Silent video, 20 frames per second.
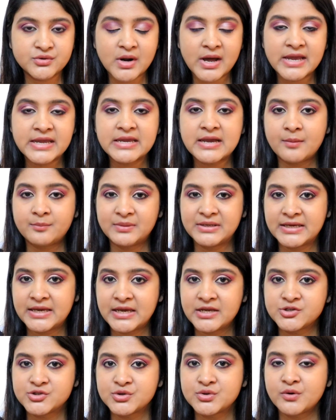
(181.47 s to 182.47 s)
dry
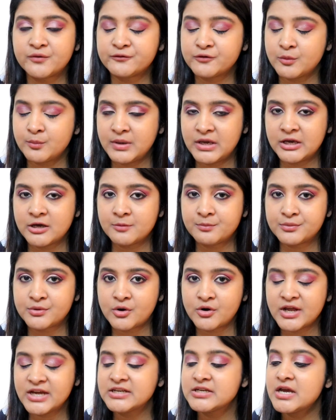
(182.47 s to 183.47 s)
application of your makeup
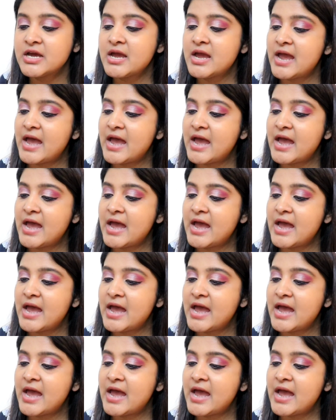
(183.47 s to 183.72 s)
product.